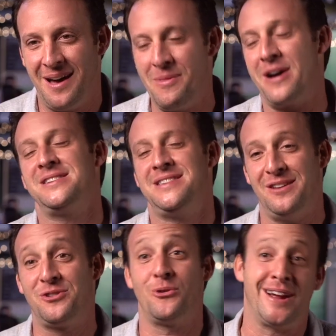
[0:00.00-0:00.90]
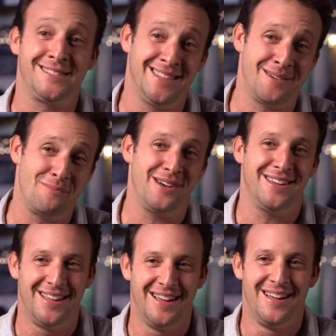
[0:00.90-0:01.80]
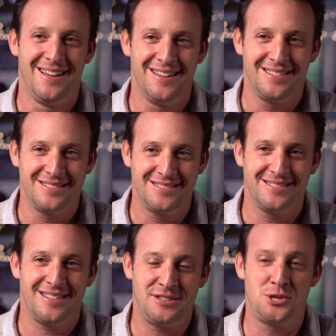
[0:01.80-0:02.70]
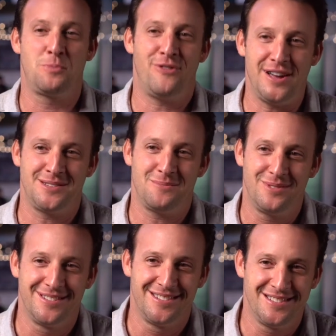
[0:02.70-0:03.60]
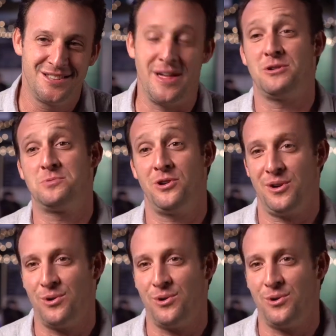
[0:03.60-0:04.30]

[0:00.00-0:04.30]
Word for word: I'm not gonna say I directed them, but I supervised them. So that was really